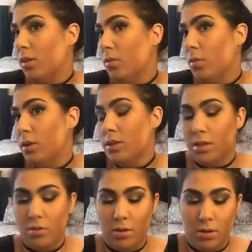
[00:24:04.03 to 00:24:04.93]
Like,
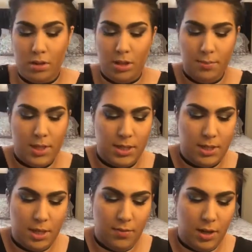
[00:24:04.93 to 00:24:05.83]
what's going on? Let me
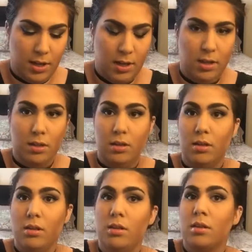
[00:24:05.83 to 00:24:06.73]
see if I
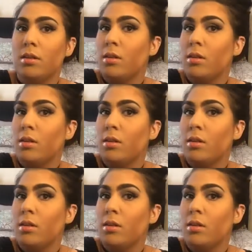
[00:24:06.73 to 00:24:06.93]
can